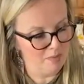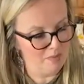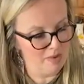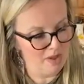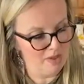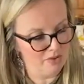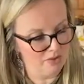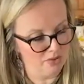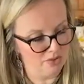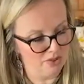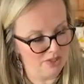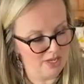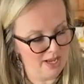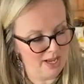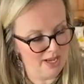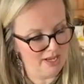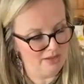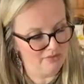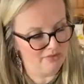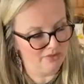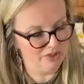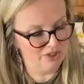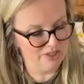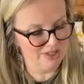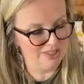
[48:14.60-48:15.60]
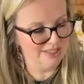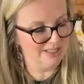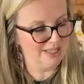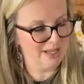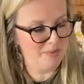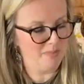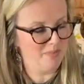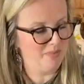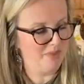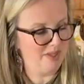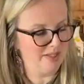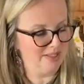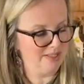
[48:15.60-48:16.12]
Mother's Day, even just
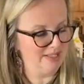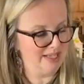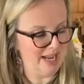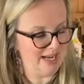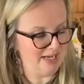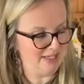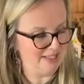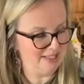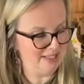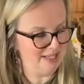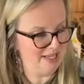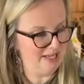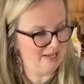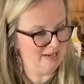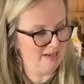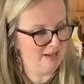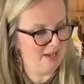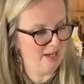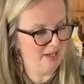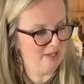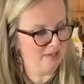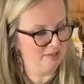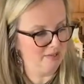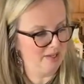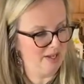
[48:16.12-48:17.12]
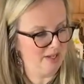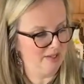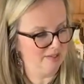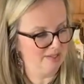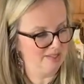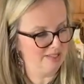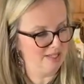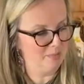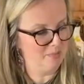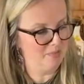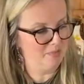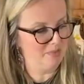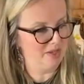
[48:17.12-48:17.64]
something dainty and
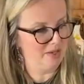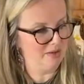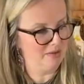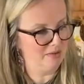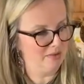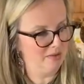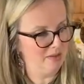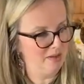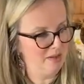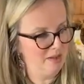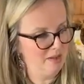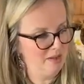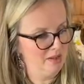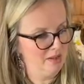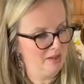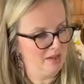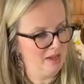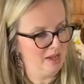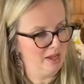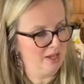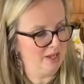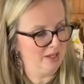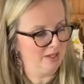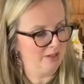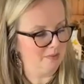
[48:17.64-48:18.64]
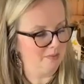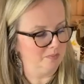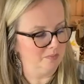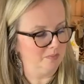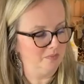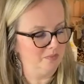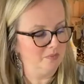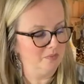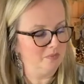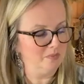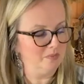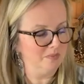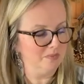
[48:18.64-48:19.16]
something
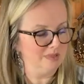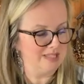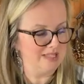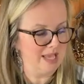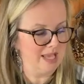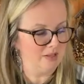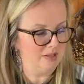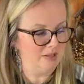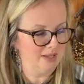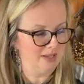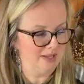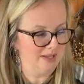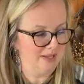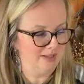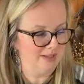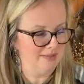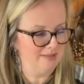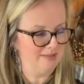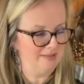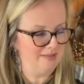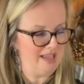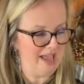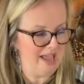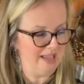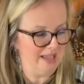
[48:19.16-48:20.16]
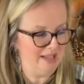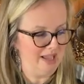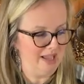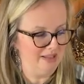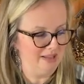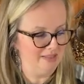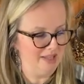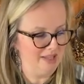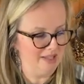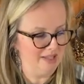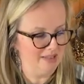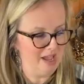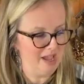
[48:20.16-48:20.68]
delicate. I
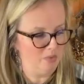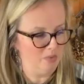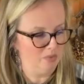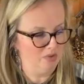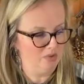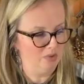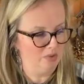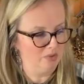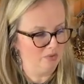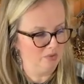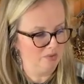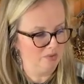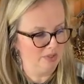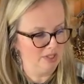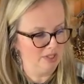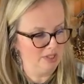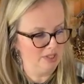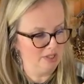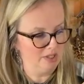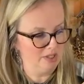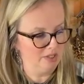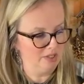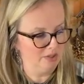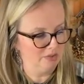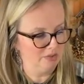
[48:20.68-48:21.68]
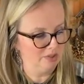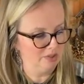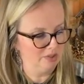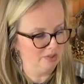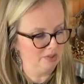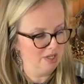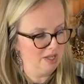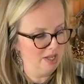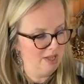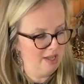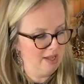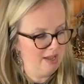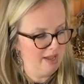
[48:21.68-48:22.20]
think that would look really cute.
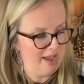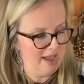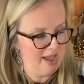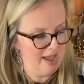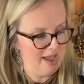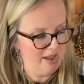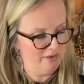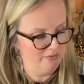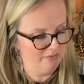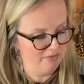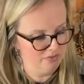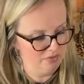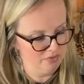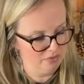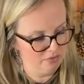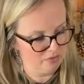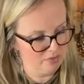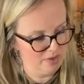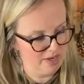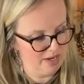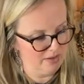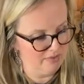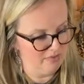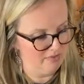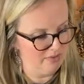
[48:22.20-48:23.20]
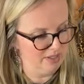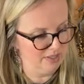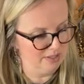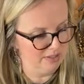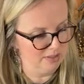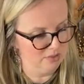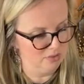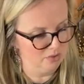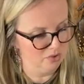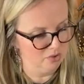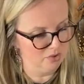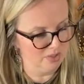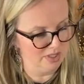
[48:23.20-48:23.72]
I have 3 of these
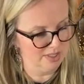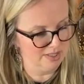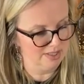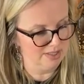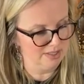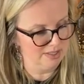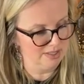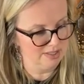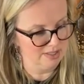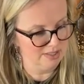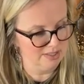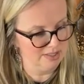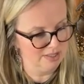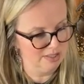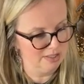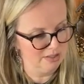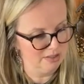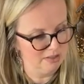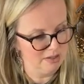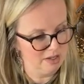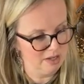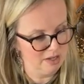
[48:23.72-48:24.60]
little dresses